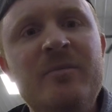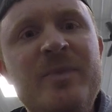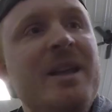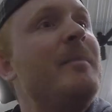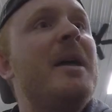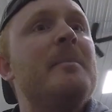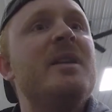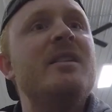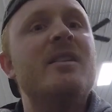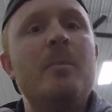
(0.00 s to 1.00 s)
I mean, it may
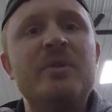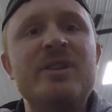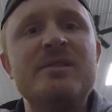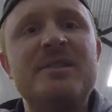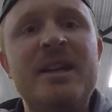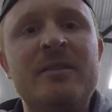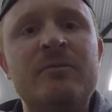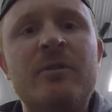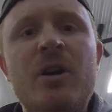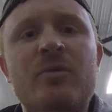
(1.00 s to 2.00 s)
be a couple years down the
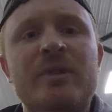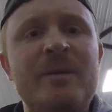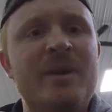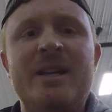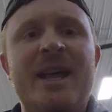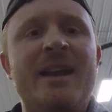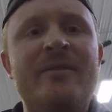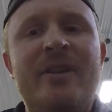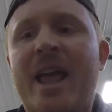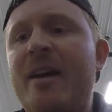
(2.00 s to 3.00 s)
road. They might not
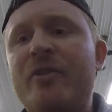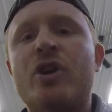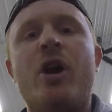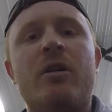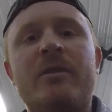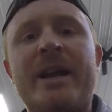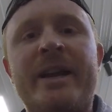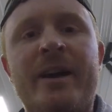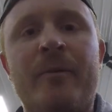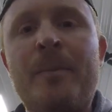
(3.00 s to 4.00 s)
even have a car right
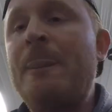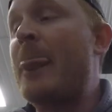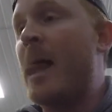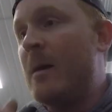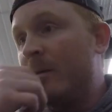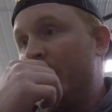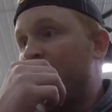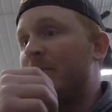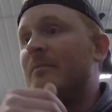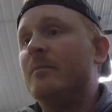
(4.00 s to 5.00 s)
now.
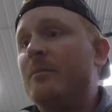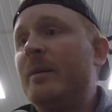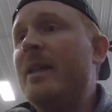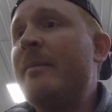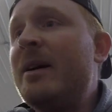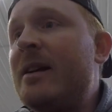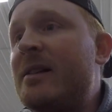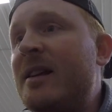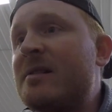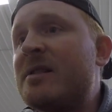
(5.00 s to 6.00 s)
But they may
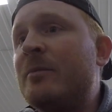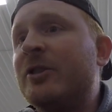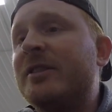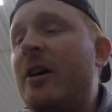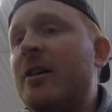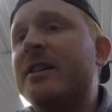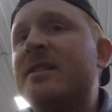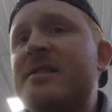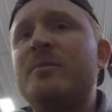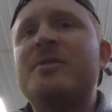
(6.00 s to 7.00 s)
hear someone's
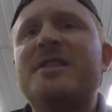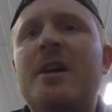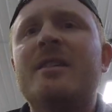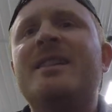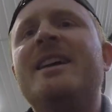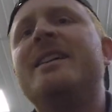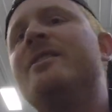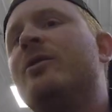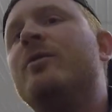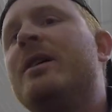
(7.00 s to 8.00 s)
talking like,
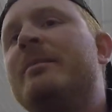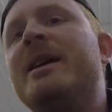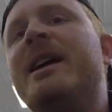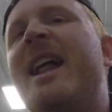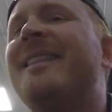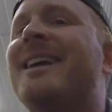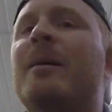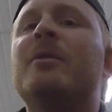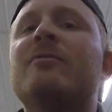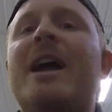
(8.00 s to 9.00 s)
you know what, man, I think
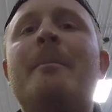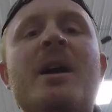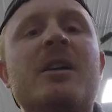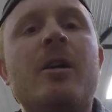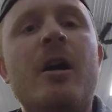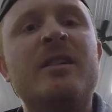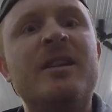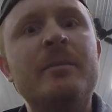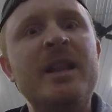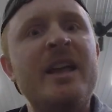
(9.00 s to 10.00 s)
I'm going to wrap my car. And
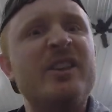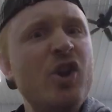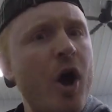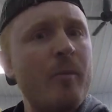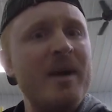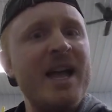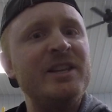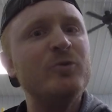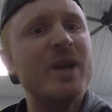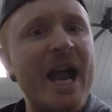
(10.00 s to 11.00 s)
they'll be like, yo,
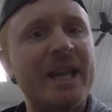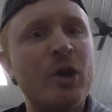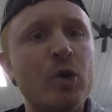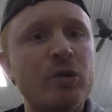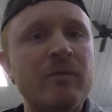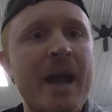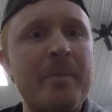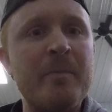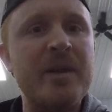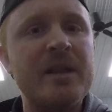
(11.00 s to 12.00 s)
man, you got to go to
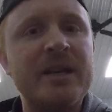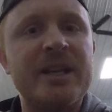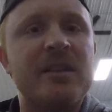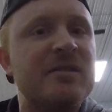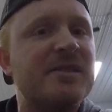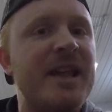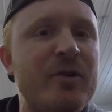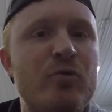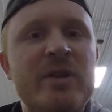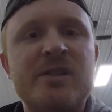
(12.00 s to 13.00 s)
WrapAbility because they
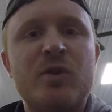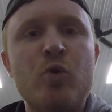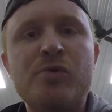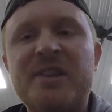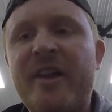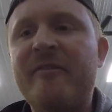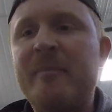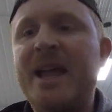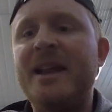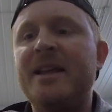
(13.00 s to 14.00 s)
do these cool stuff, man.